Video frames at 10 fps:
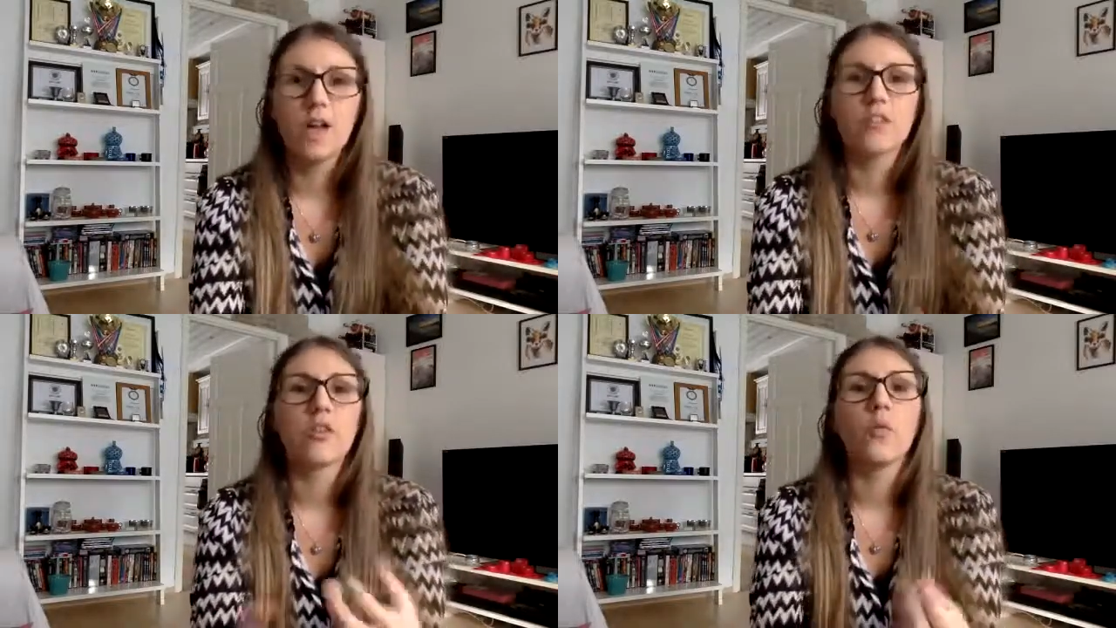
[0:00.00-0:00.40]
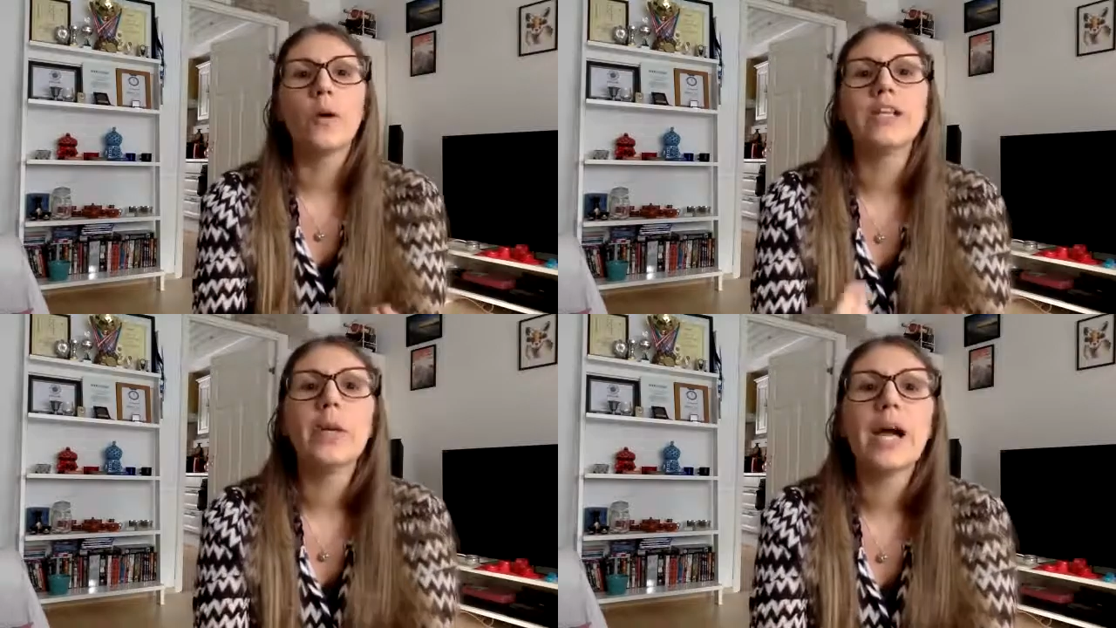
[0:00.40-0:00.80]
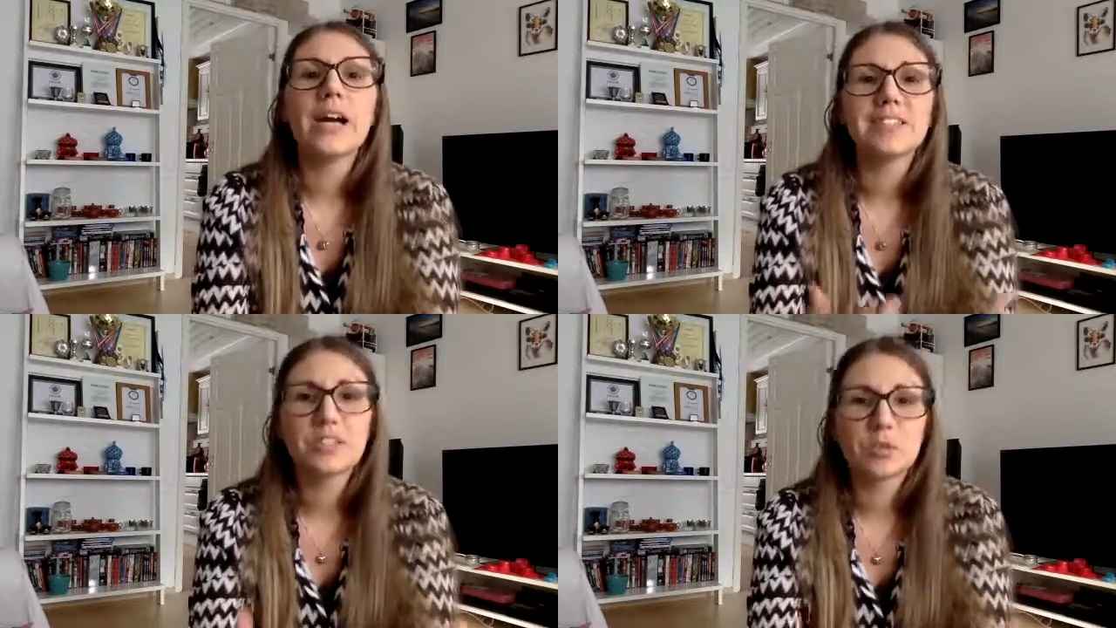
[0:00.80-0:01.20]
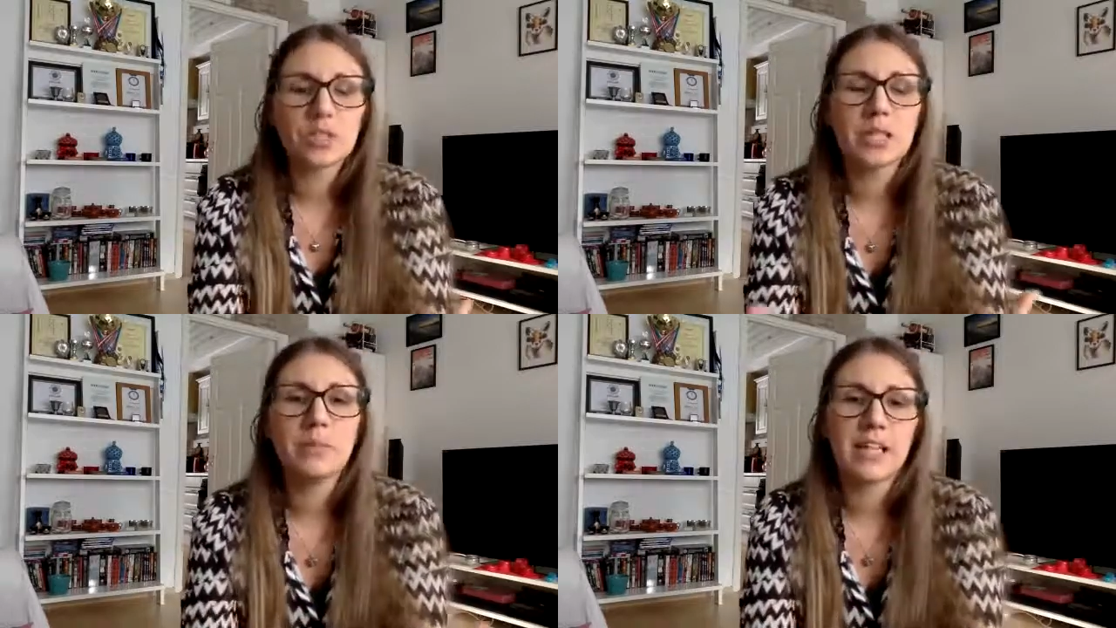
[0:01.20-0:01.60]
So when you have a
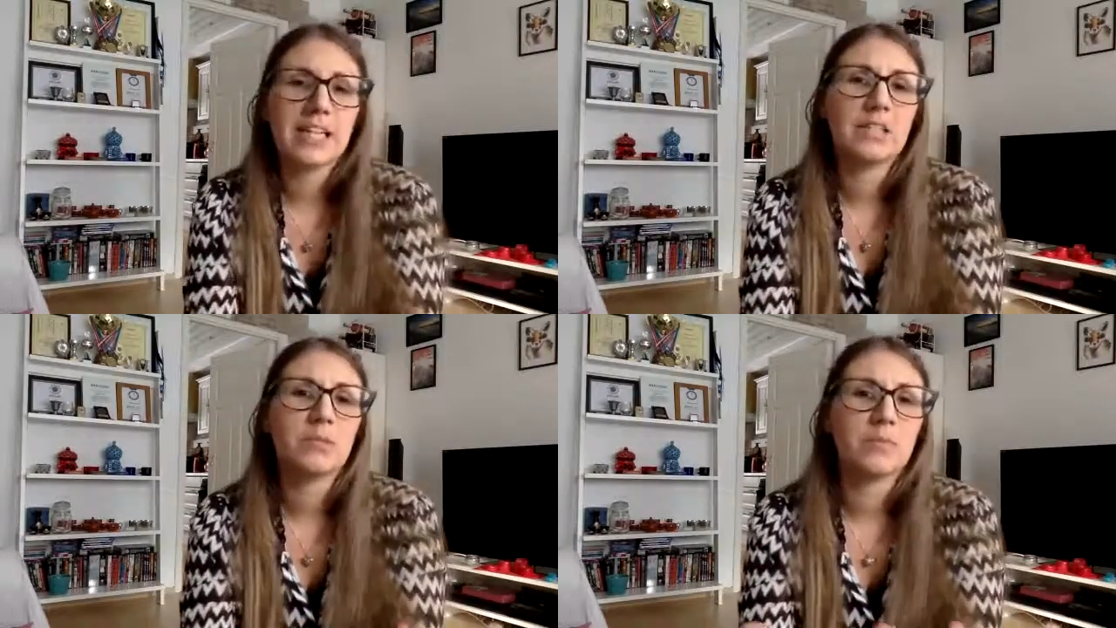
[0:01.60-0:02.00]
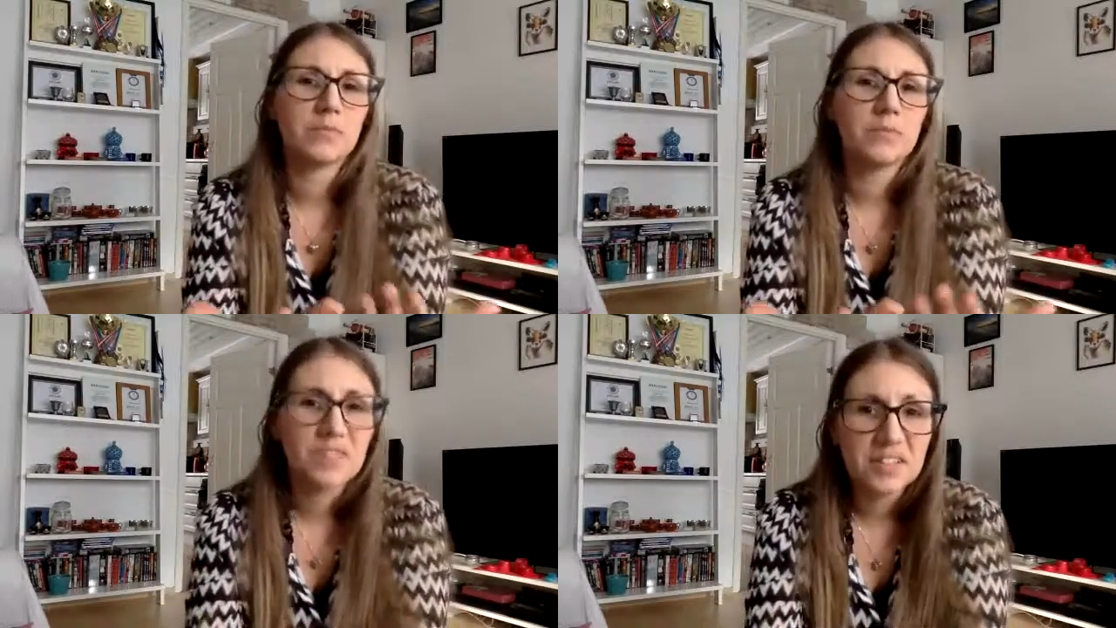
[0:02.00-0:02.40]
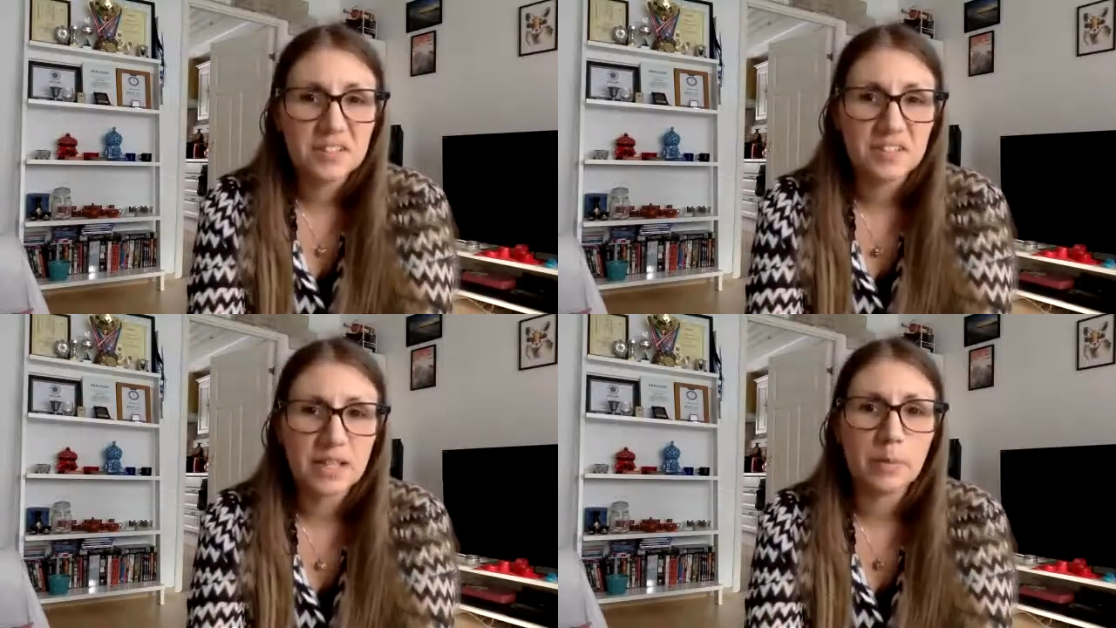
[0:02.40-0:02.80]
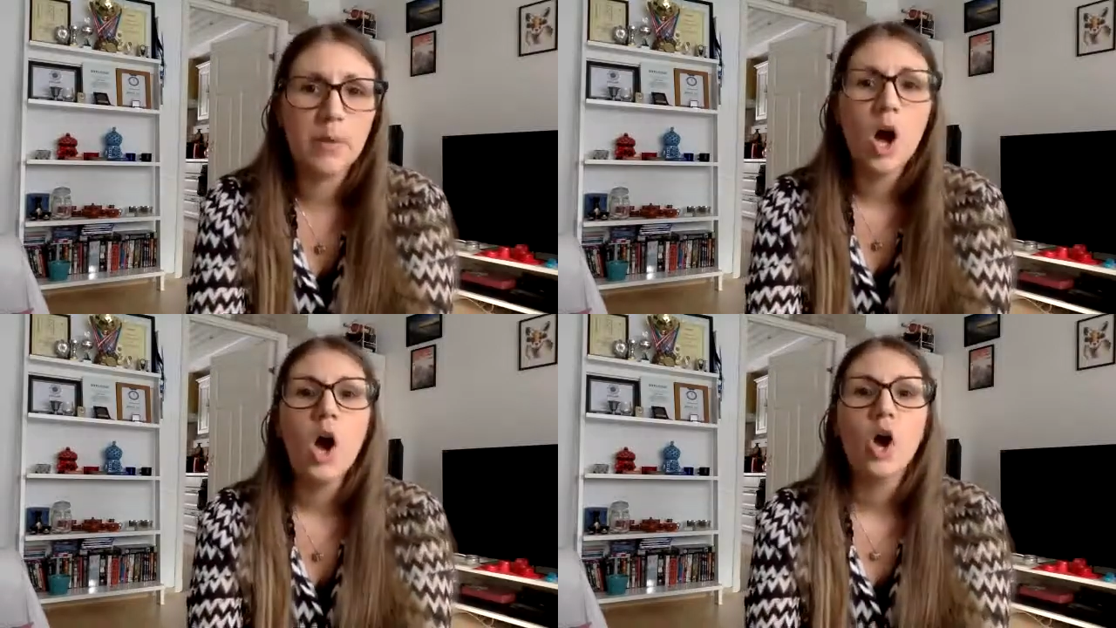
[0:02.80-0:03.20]
streamlined system,